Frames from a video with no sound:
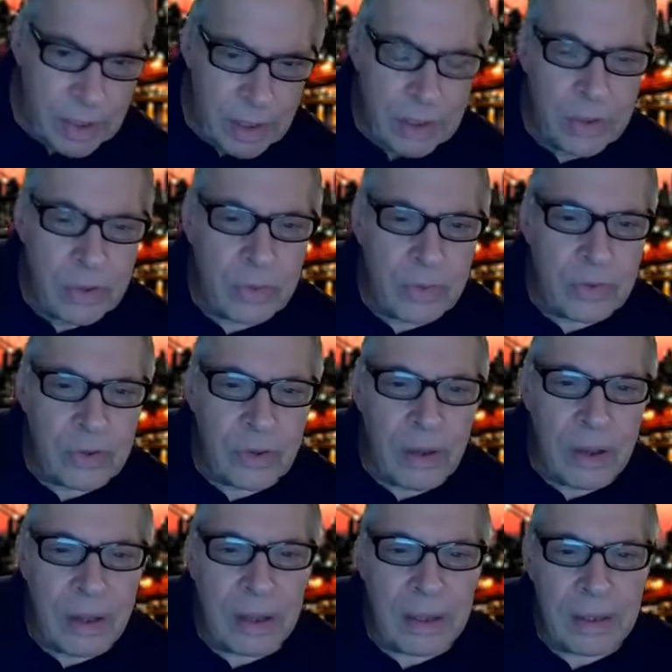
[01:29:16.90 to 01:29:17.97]
in
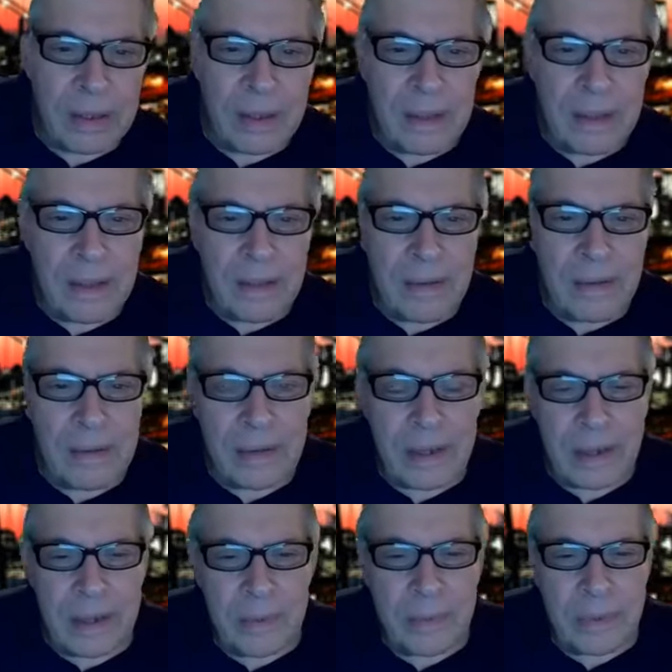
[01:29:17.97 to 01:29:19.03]
Utah
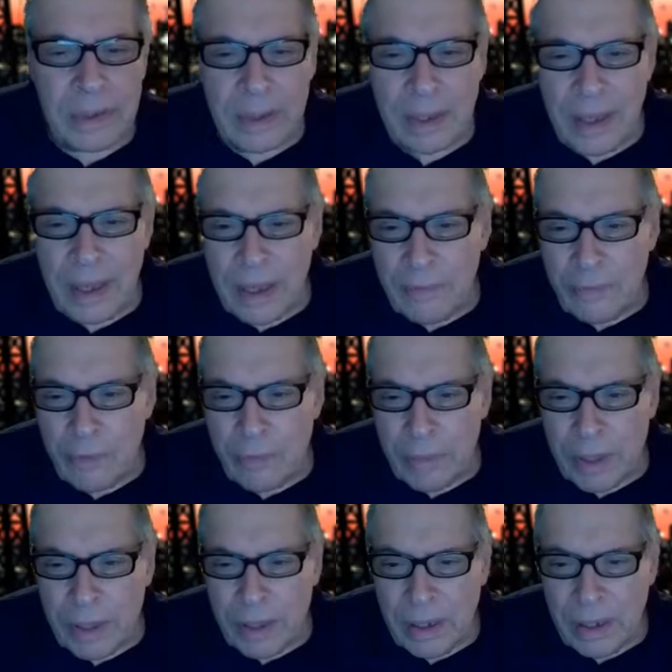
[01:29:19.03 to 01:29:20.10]
that he will ever
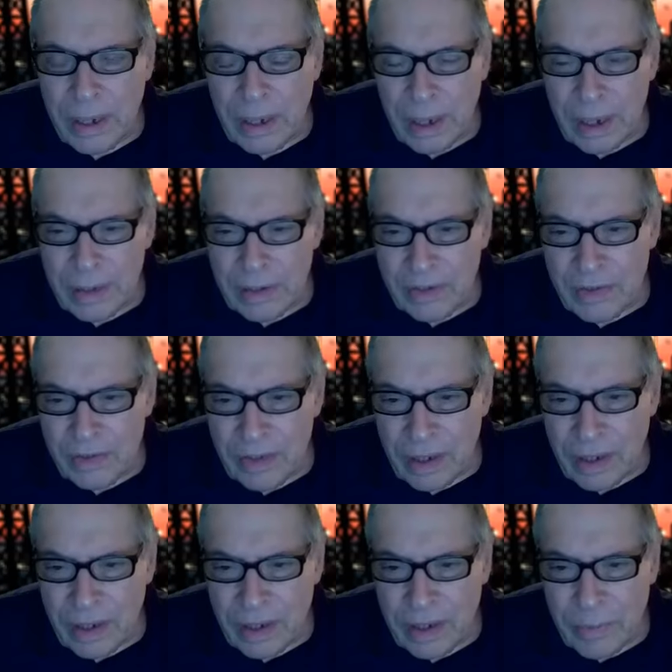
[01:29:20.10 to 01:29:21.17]
be out of the
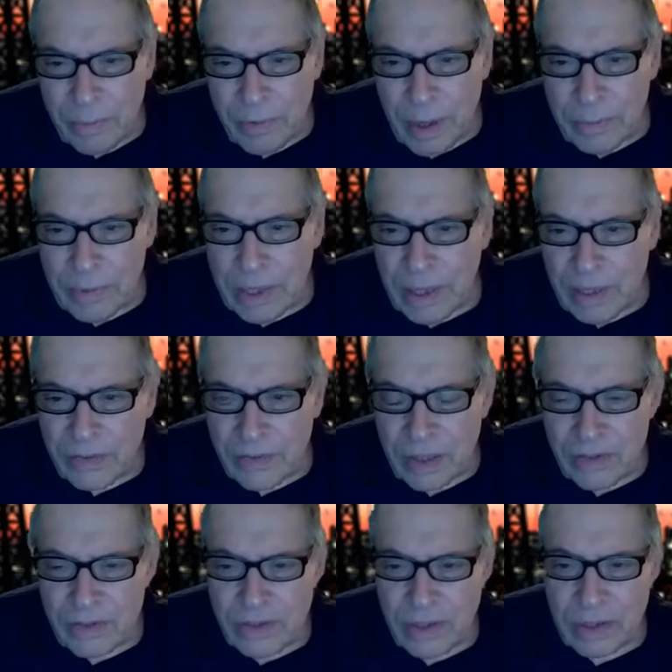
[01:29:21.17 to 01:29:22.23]
Senate. He probably has
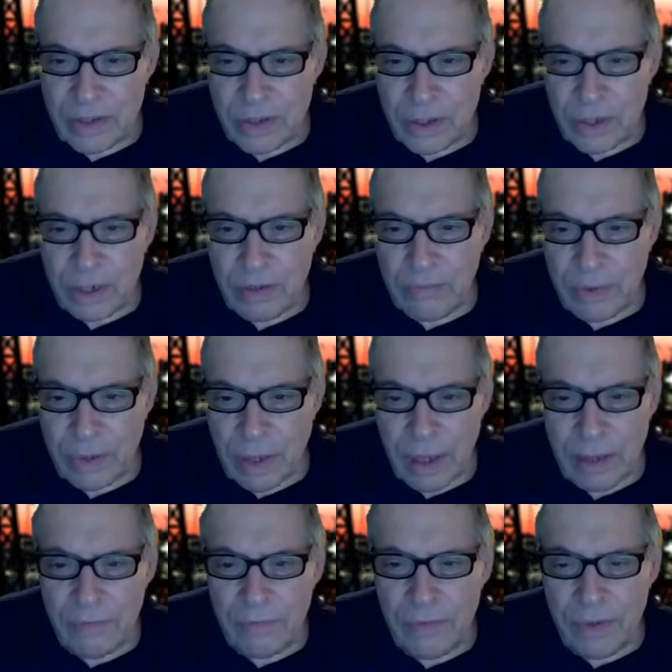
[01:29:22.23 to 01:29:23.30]
that Senate chair for
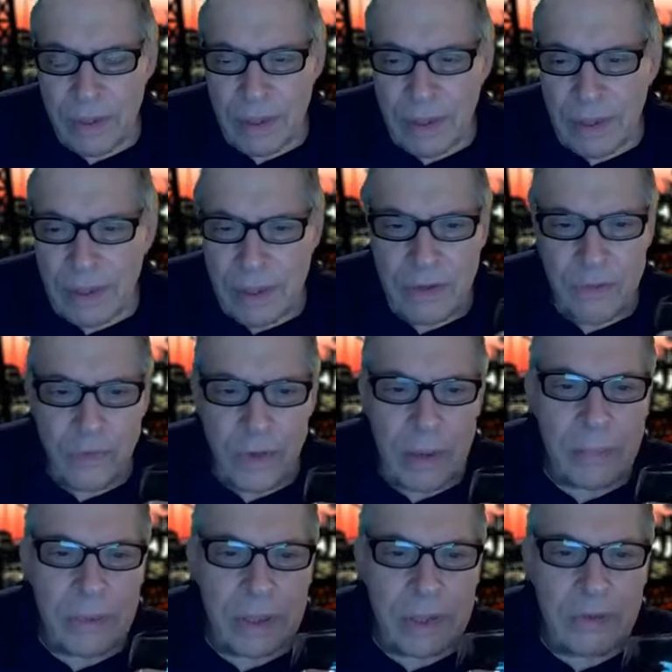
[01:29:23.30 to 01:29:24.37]
life. His
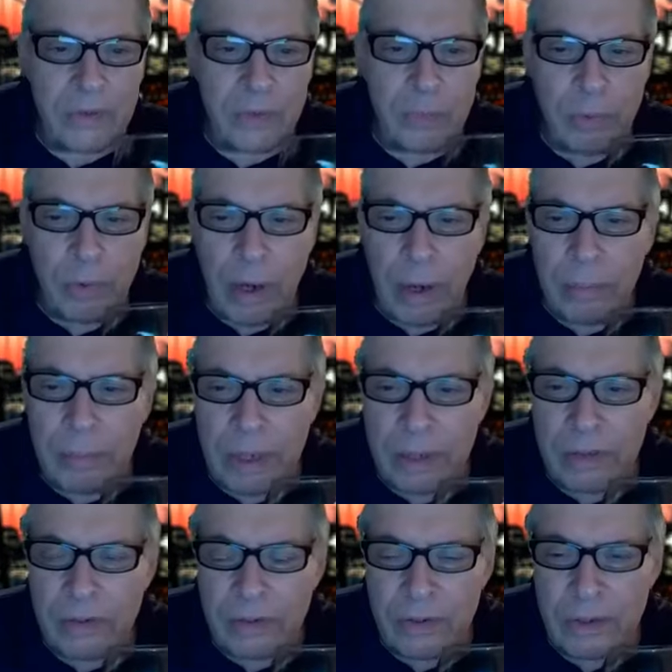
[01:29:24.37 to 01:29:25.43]
family is too
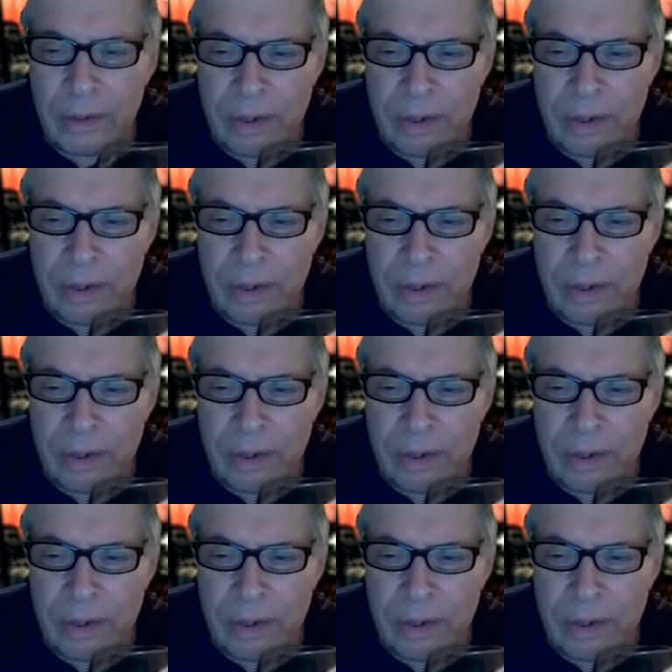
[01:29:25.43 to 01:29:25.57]
prominent